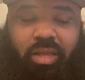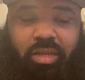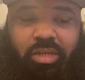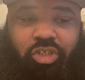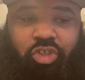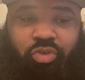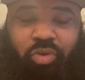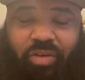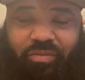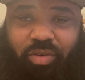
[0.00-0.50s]

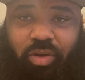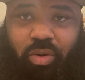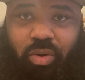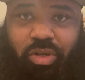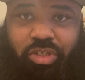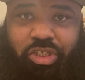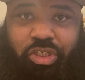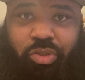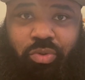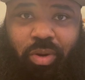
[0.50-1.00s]
Trevor
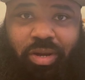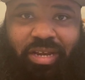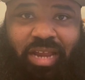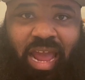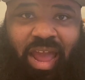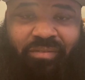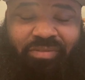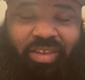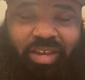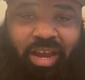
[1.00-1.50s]
Lawrence is going to
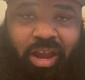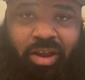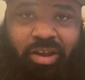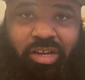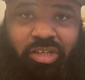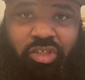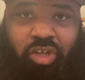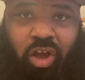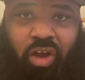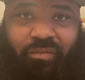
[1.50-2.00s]
have to carry
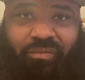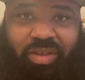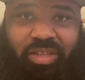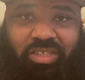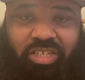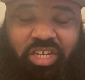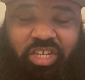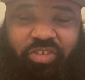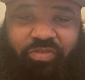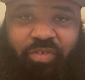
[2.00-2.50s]
this
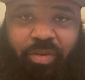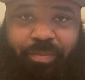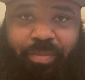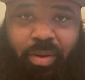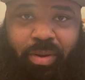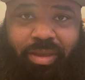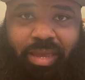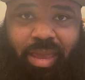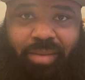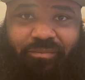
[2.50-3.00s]
offense in his
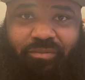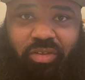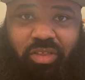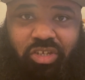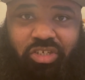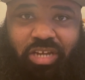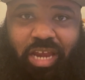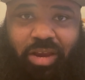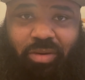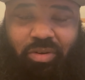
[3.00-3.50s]
football game for the
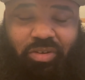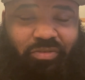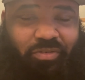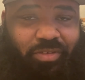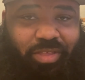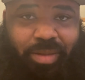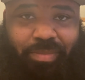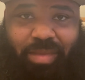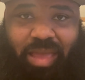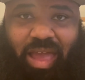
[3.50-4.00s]
Jaguars for
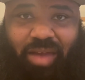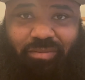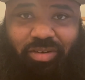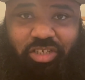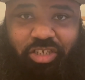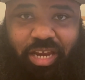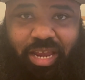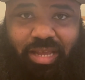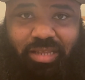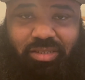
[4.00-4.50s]
them to have a
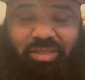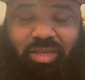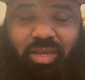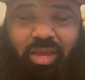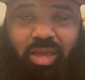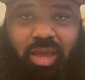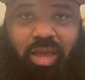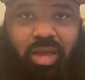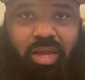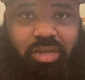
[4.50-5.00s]
chance.
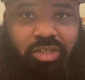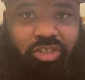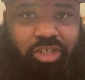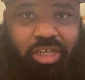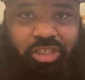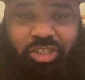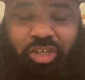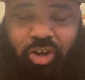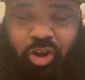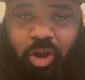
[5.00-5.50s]

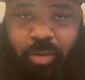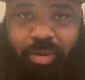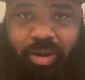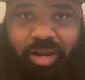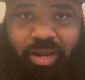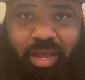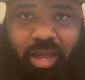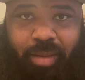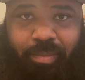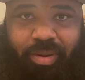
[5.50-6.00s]
Justin Herbert
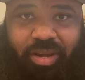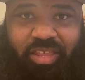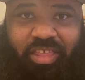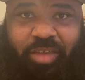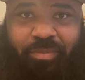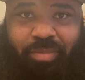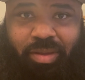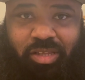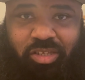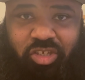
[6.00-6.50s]
and company,
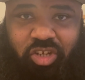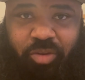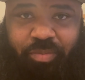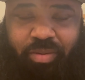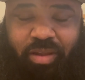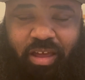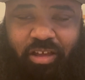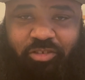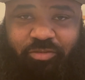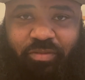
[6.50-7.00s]
they've been to the
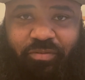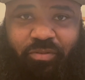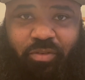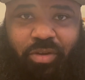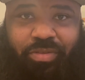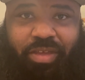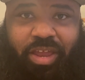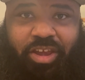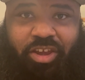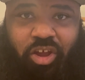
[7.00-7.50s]
playoffs
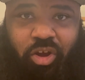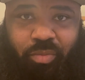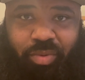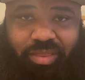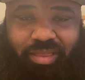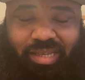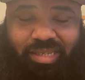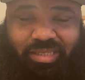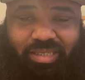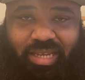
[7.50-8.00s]
before. They know
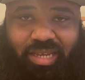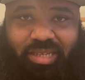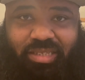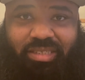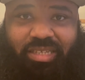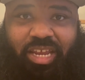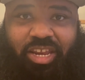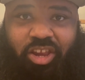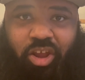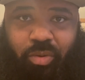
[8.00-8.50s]
what this is.
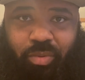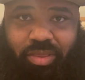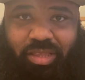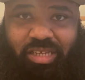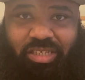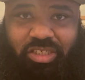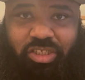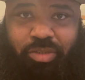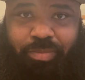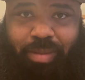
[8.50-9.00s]
They know what
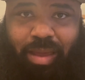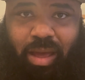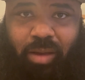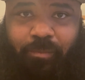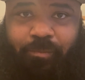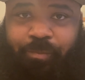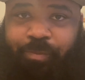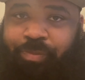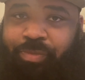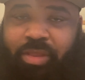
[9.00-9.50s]
this is
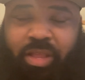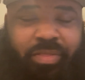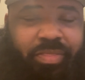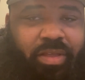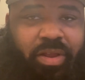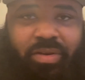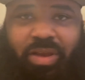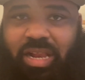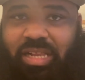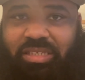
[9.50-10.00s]
about.
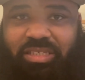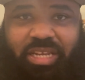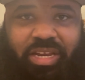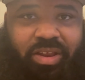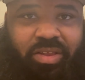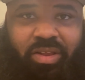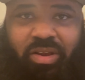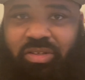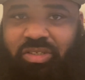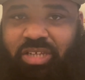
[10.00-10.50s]
They're not
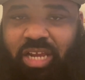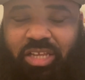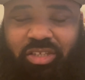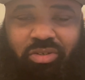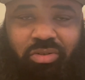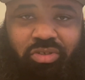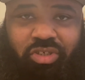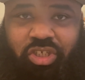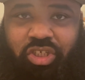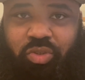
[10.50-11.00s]
setting their sights
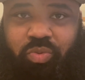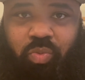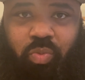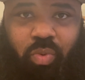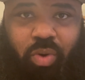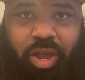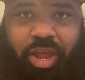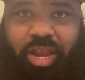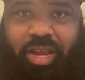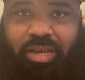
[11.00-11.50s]
on just
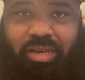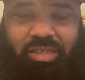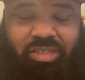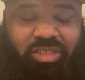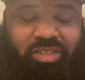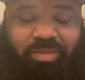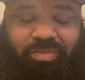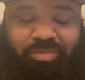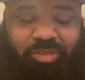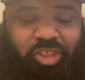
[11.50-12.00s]

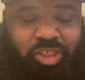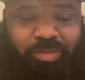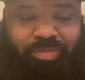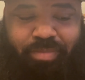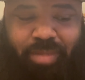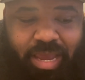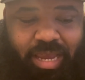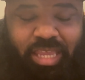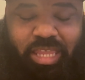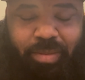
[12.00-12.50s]
one, just
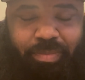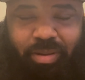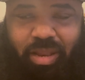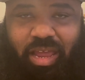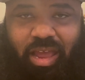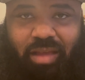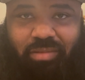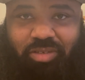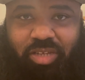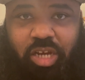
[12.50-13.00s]
making the
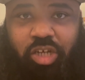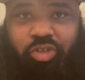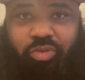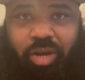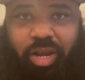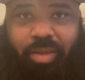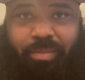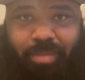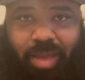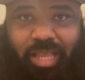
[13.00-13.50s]
playoffs. They're
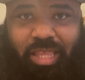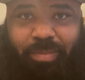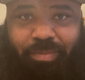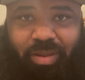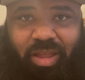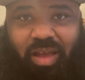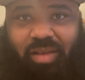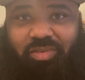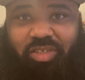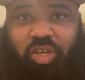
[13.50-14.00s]
trying to make the
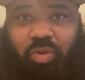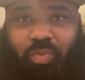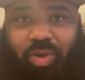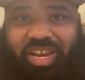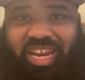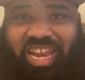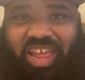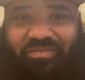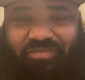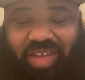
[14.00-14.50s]
playoffs and win
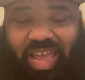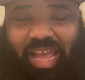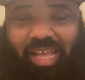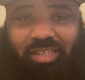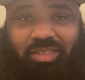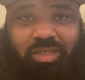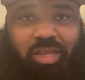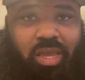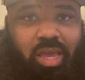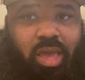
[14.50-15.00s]
in
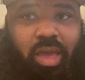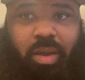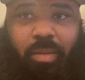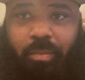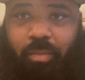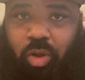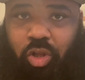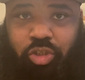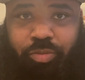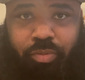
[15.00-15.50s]
advance
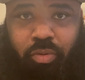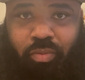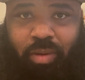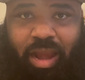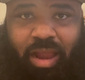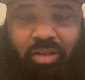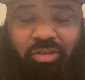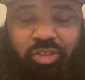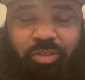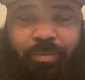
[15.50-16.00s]
multiple
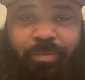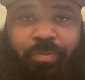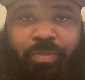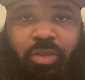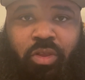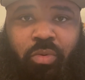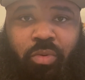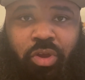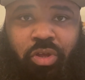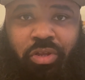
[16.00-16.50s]
rounds.
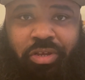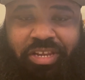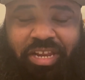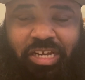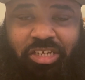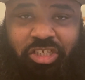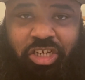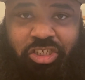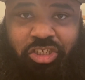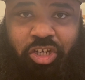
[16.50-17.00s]
When you're looking
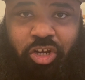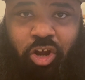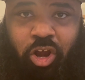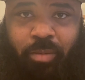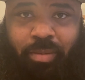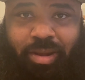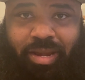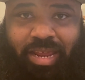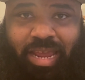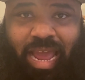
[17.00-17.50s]
at Justin
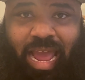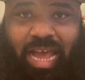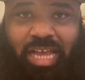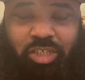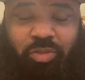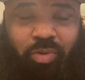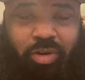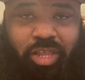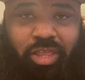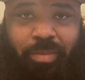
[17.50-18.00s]
Herbert, he
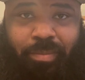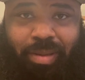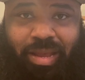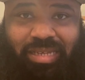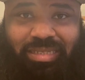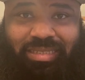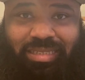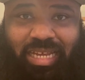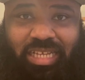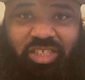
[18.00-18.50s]
has one of the
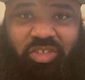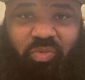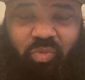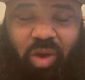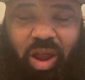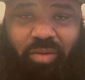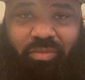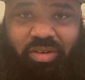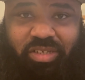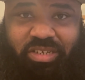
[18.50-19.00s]
best sets of
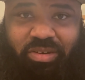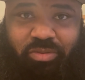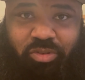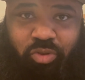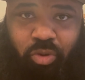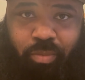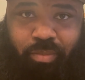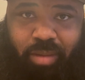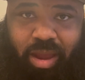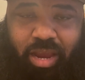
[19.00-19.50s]
wide receivers
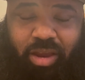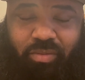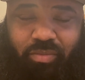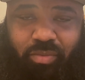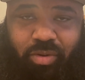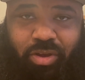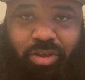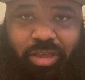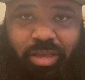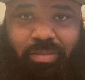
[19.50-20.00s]
on Mike
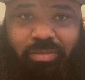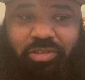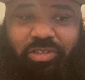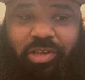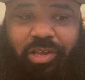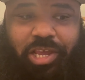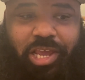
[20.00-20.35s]
Williams